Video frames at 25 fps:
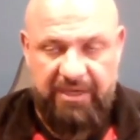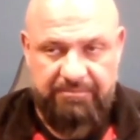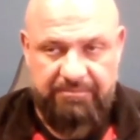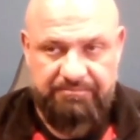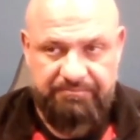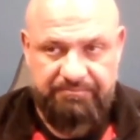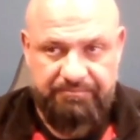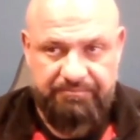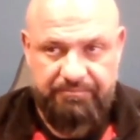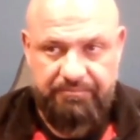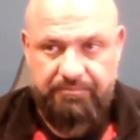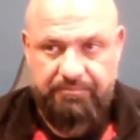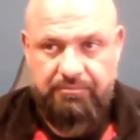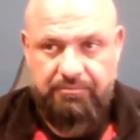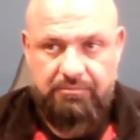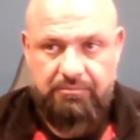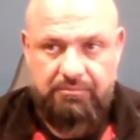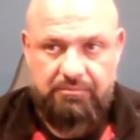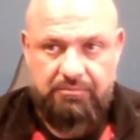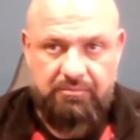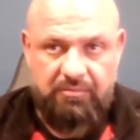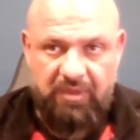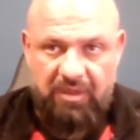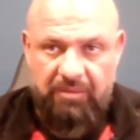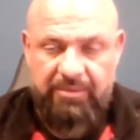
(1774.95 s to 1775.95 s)
But
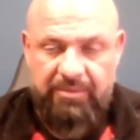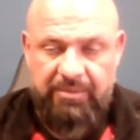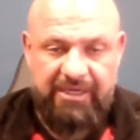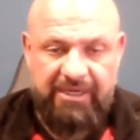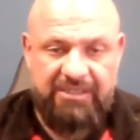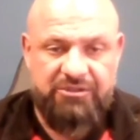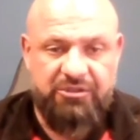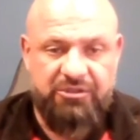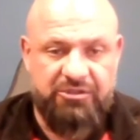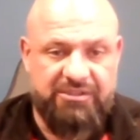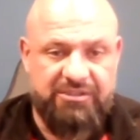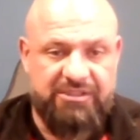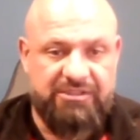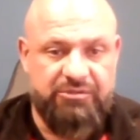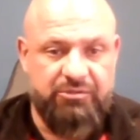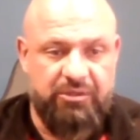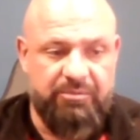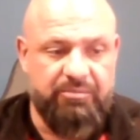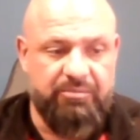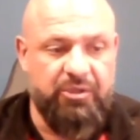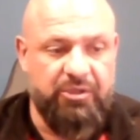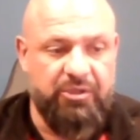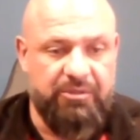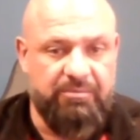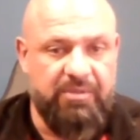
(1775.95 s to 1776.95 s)
because those things
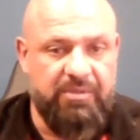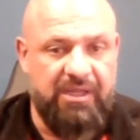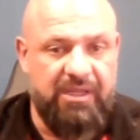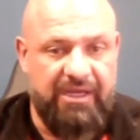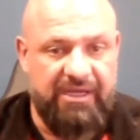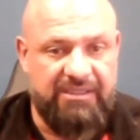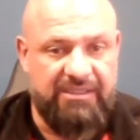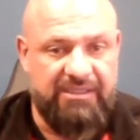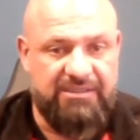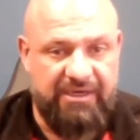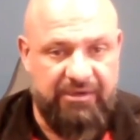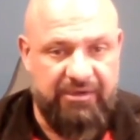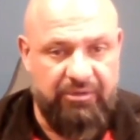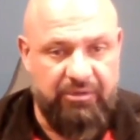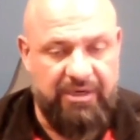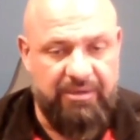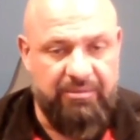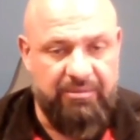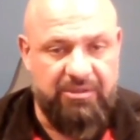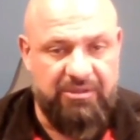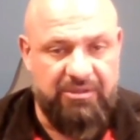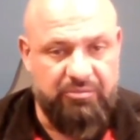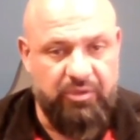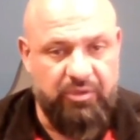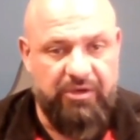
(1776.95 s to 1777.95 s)
were put in place, they were
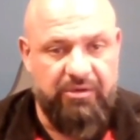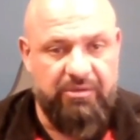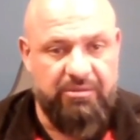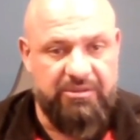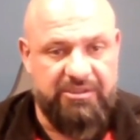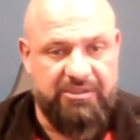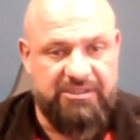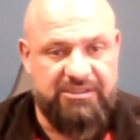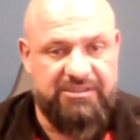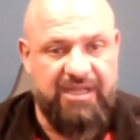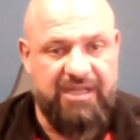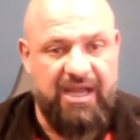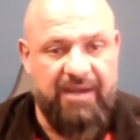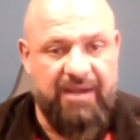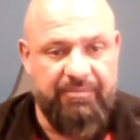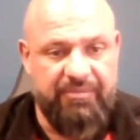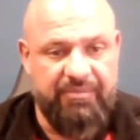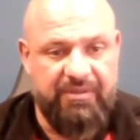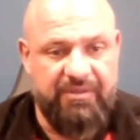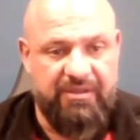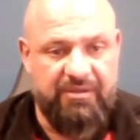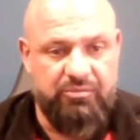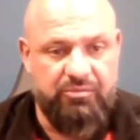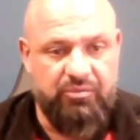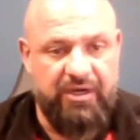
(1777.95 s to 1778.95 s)
able we were able to stop
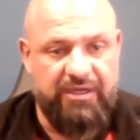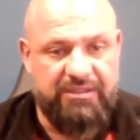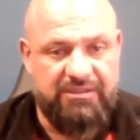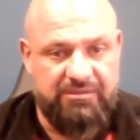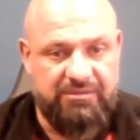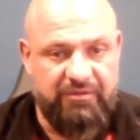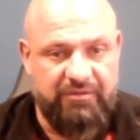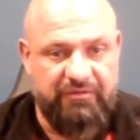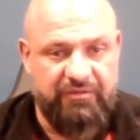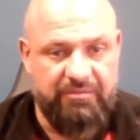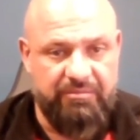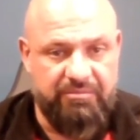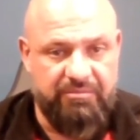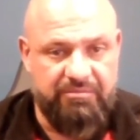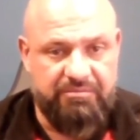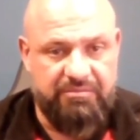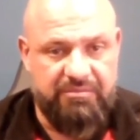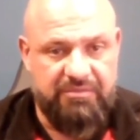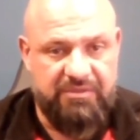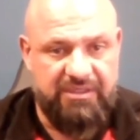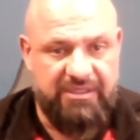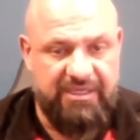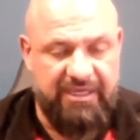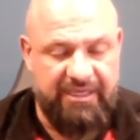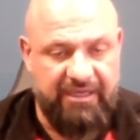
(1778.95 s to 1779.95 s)
the ransomware from
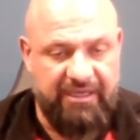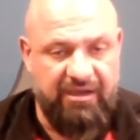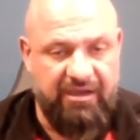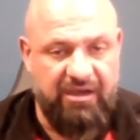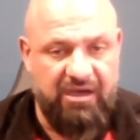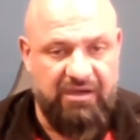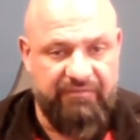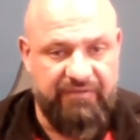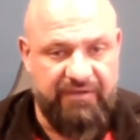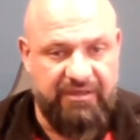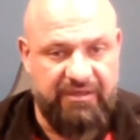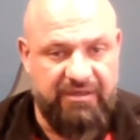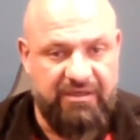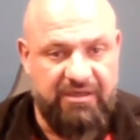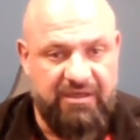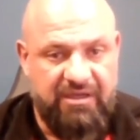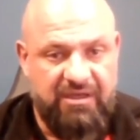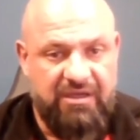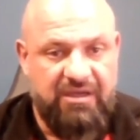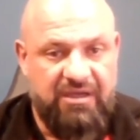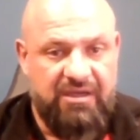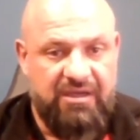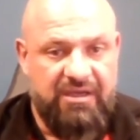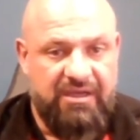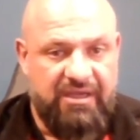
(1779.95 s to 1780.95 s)
kicking off and
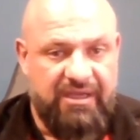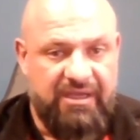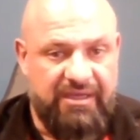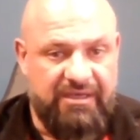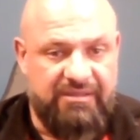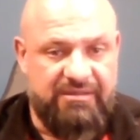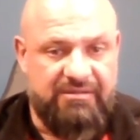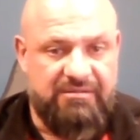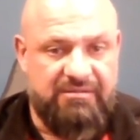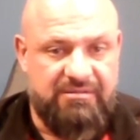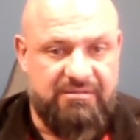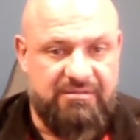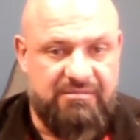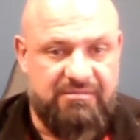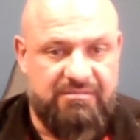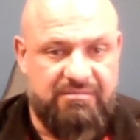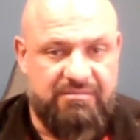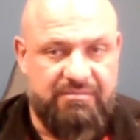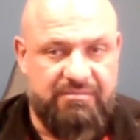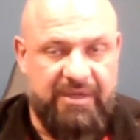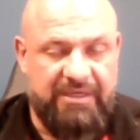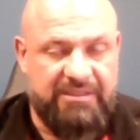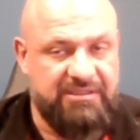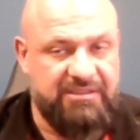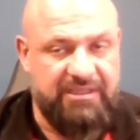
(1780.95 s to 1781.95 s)
and
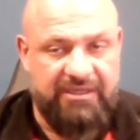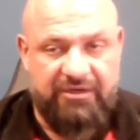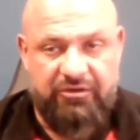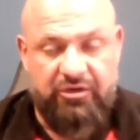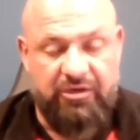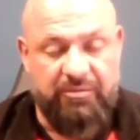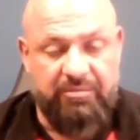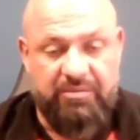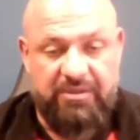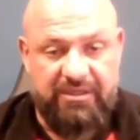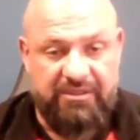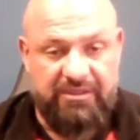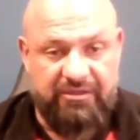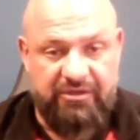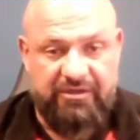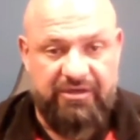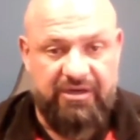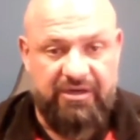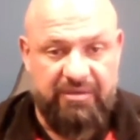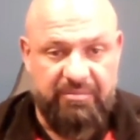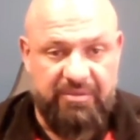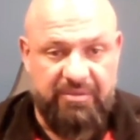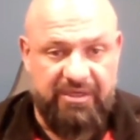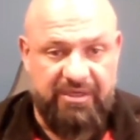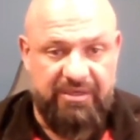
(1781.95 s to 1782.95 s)
basically crippling their
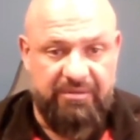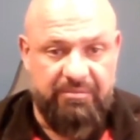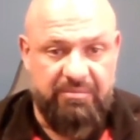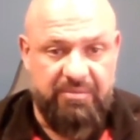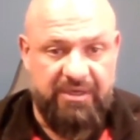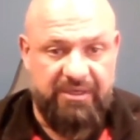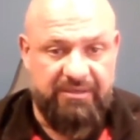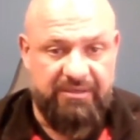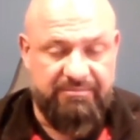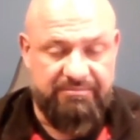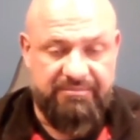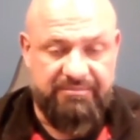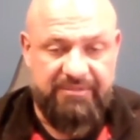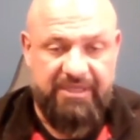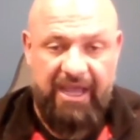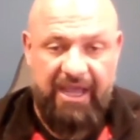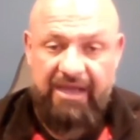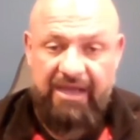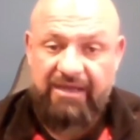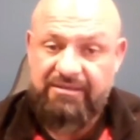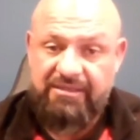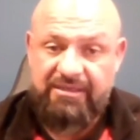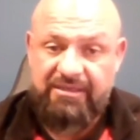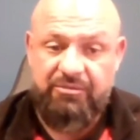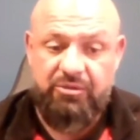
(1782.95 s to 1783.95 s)
company. But
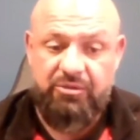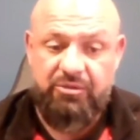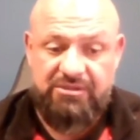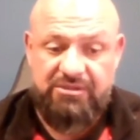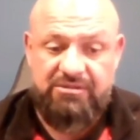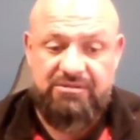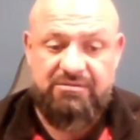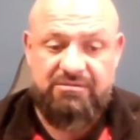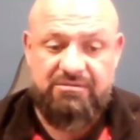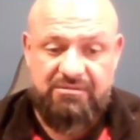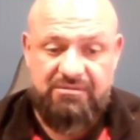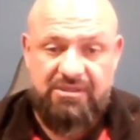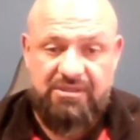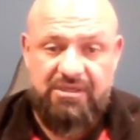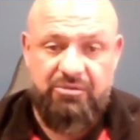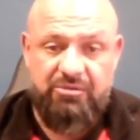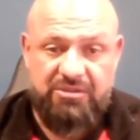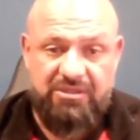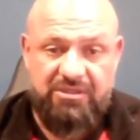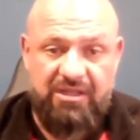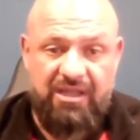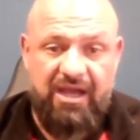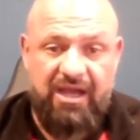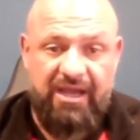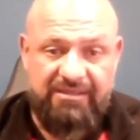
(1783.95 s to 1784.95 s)
yeah, it was it
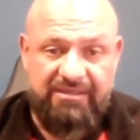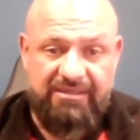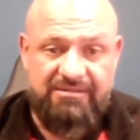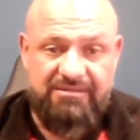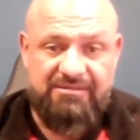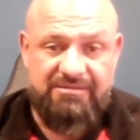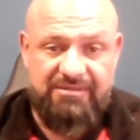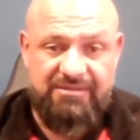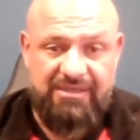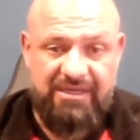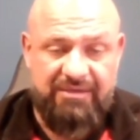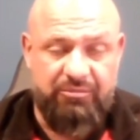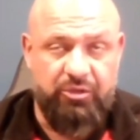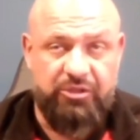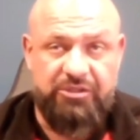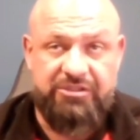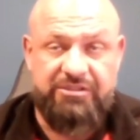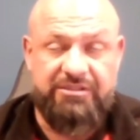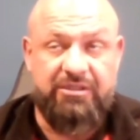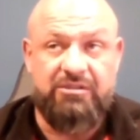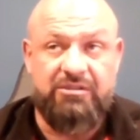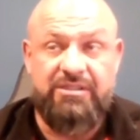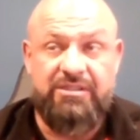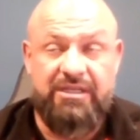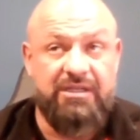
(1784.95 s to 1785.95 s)
was a lot, and we're
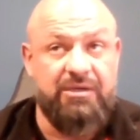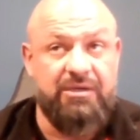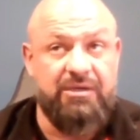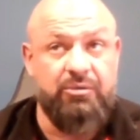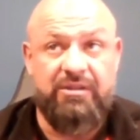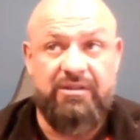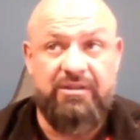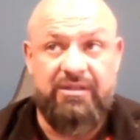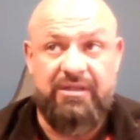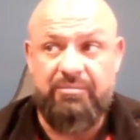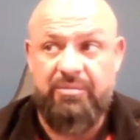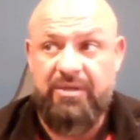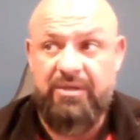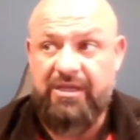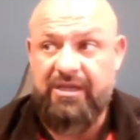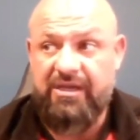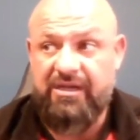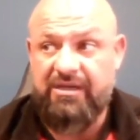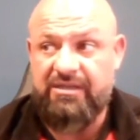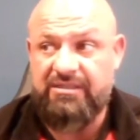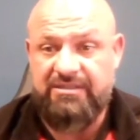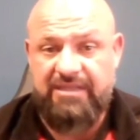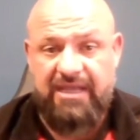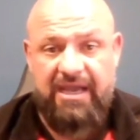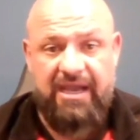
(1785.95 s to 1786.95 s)
still dealing with it
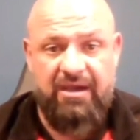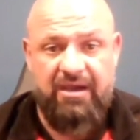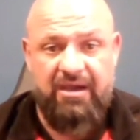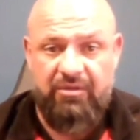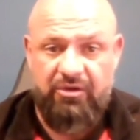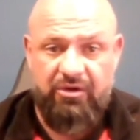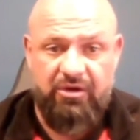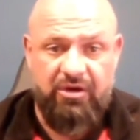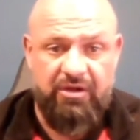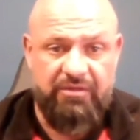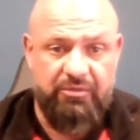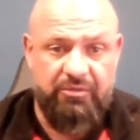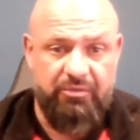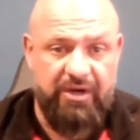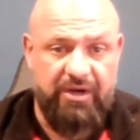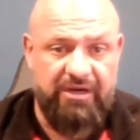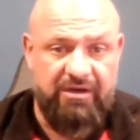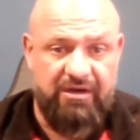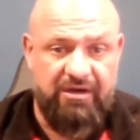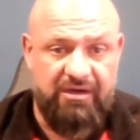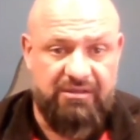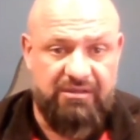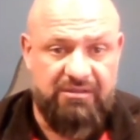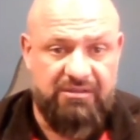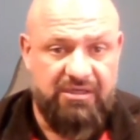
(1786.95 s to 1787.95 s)
because now they're on the
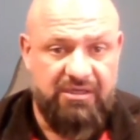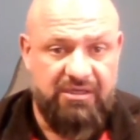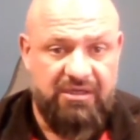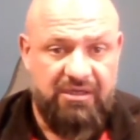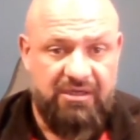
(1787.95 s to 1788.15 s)
radar.